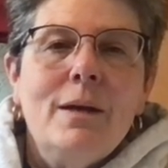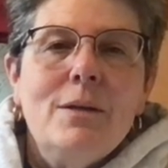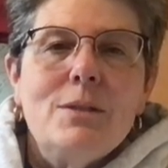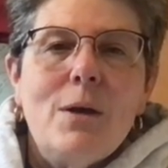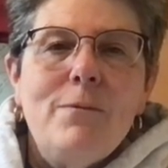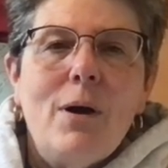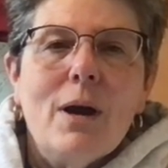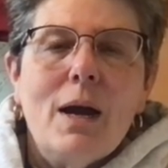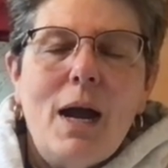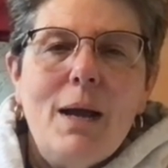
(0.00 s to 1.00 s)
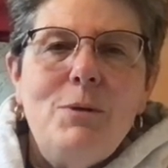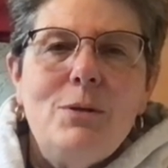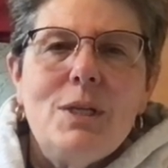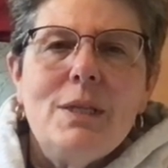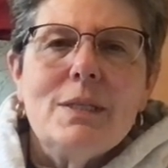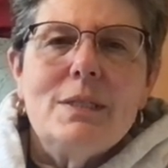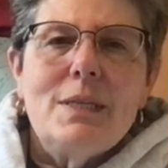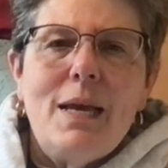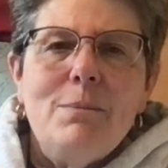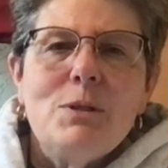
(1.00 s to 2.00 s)
So far, I'm using the
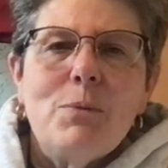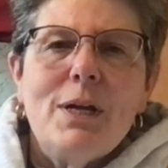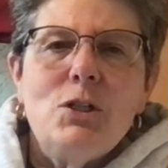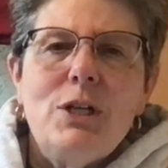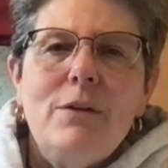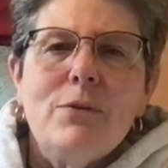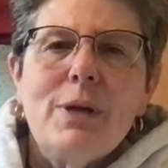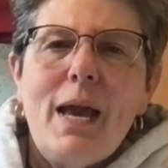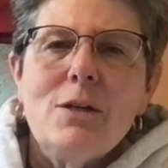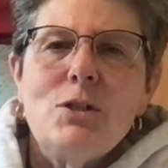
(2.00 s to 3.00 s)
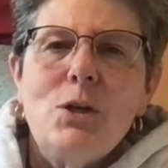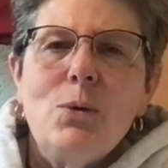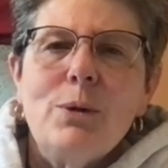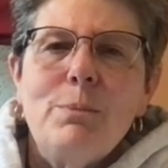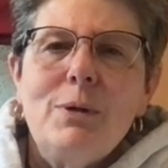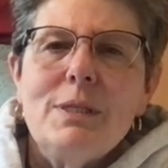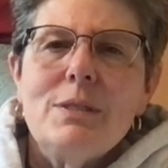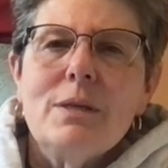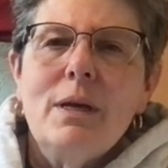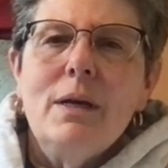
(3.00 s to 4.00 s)
same spreadsheet for cash secured puts,